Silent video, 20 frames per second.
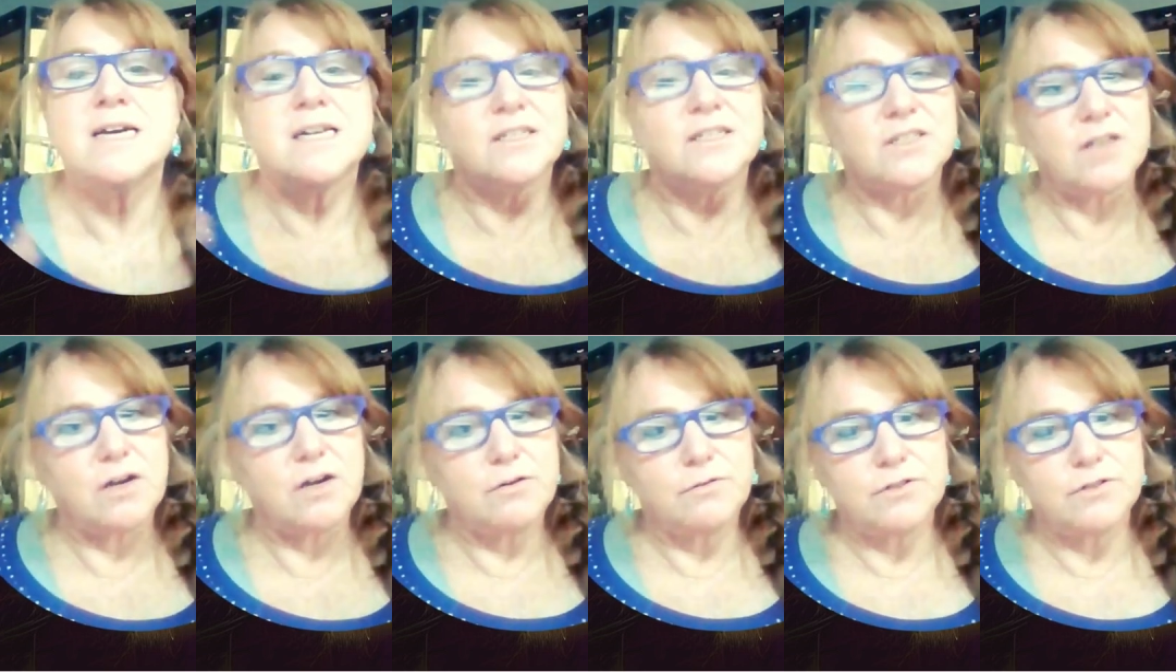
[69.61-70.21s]

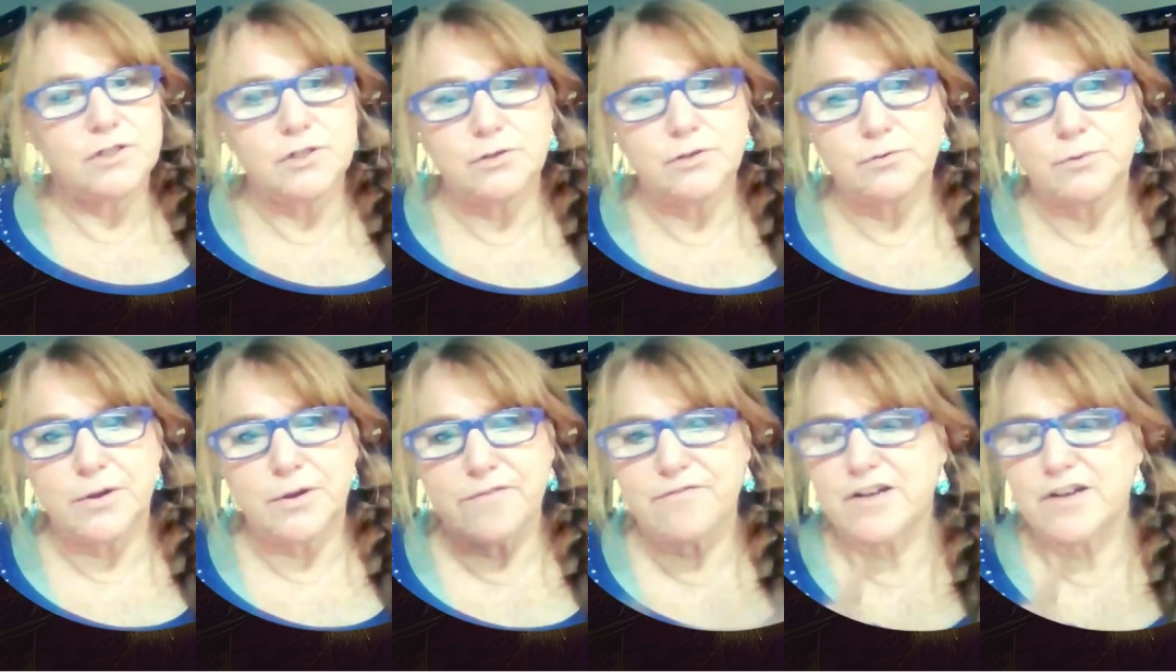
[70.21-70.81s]
So to
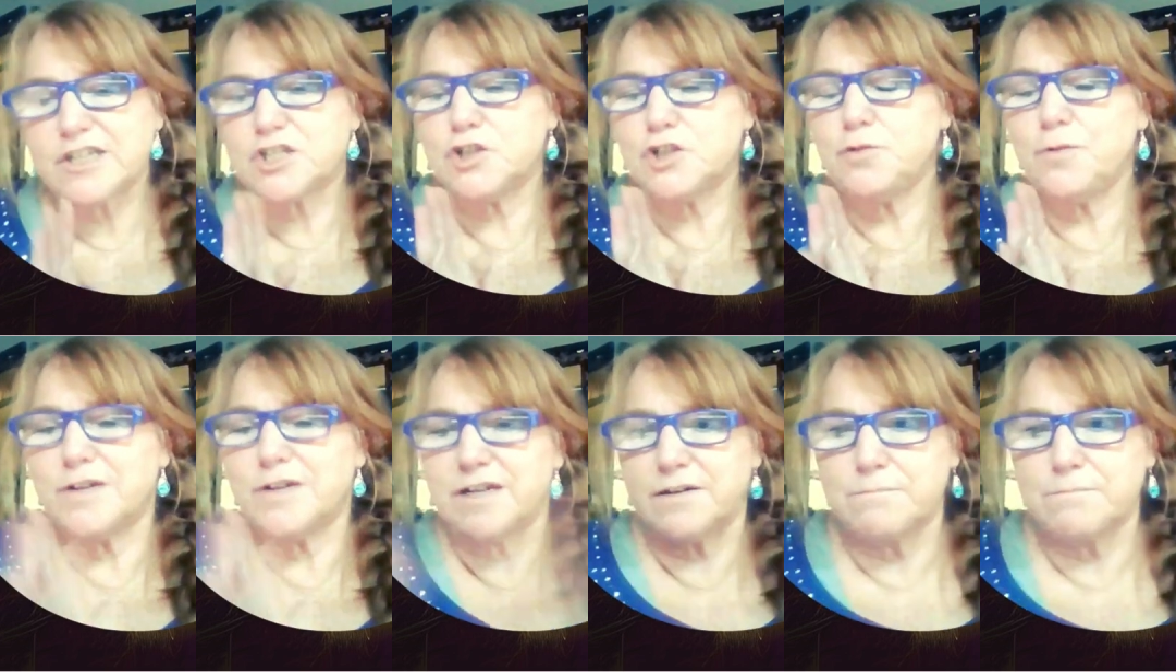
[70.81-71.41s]
refresh you,
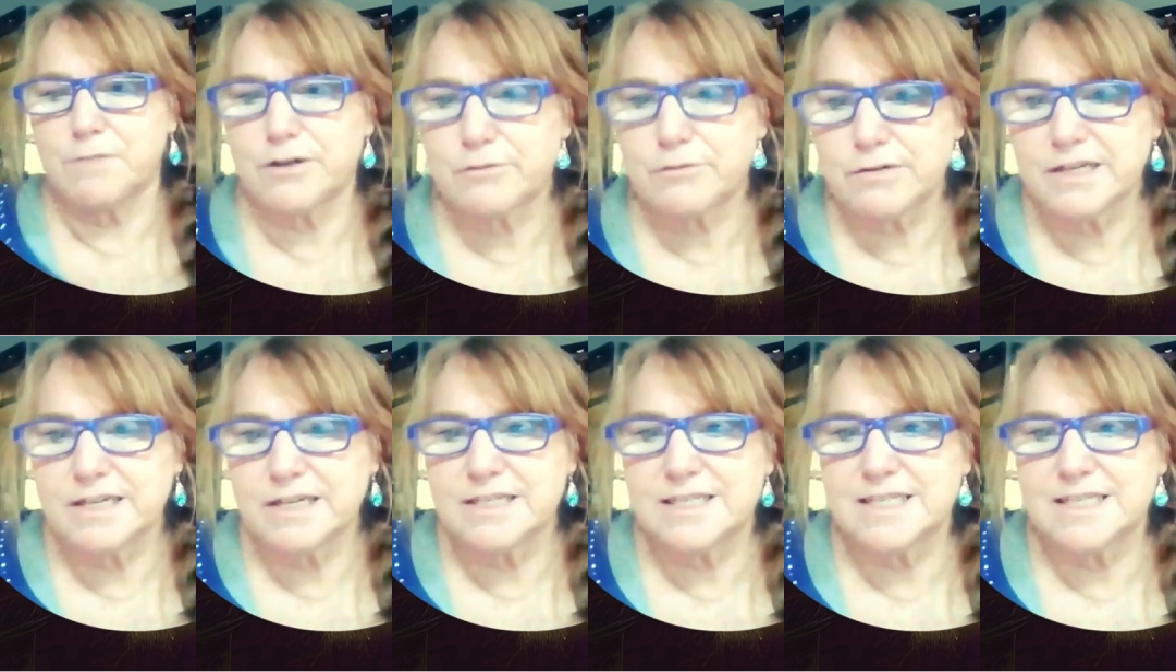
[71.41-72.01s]
what a Mercury
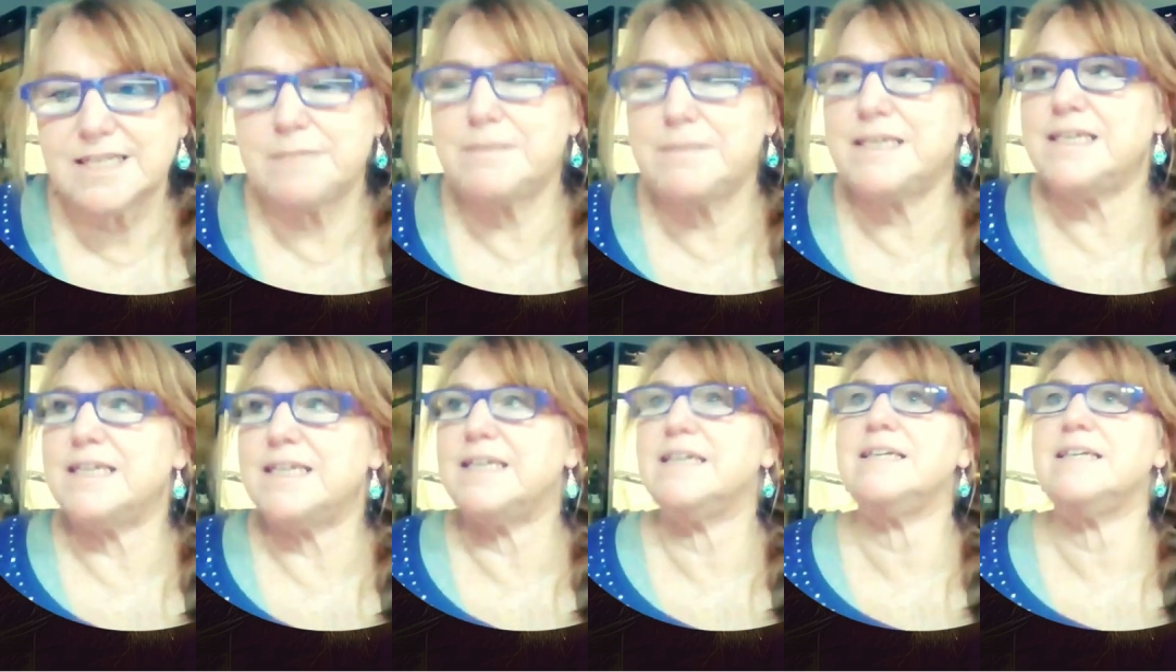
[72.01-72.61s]

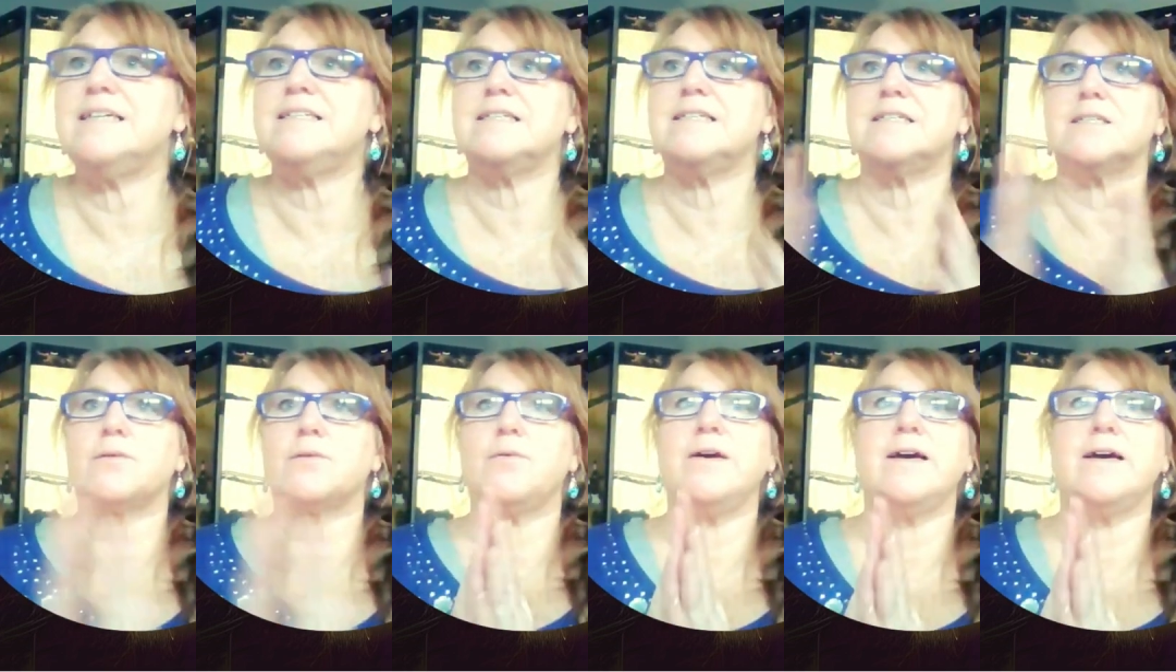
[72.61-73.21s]
Cazimi
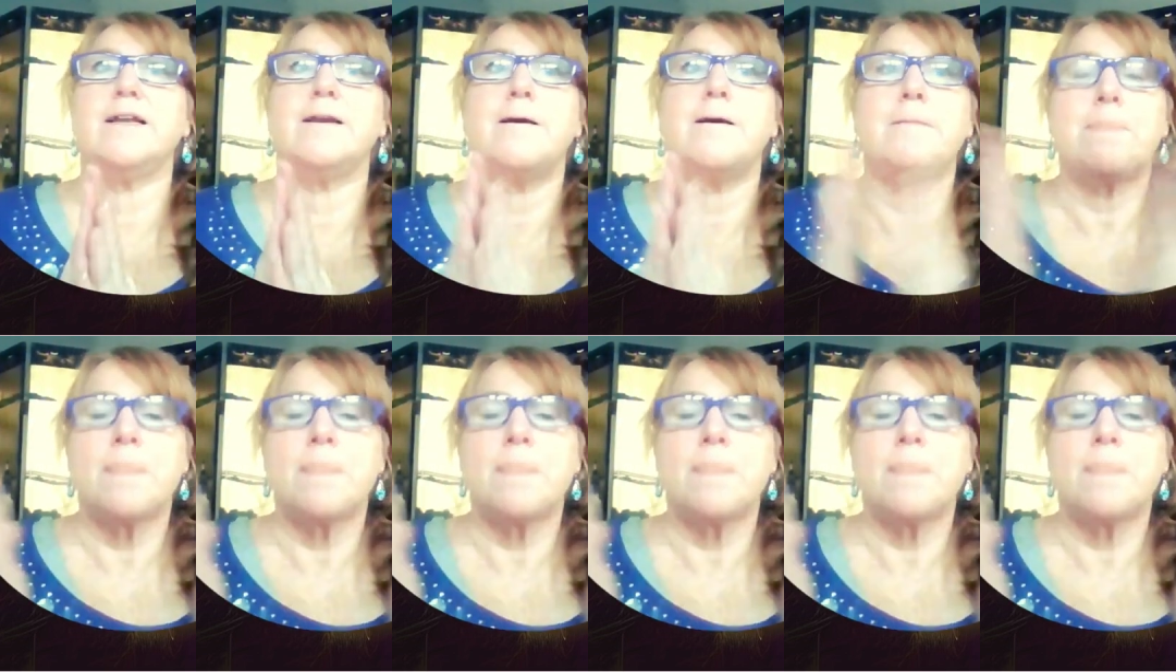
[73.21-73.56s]
is when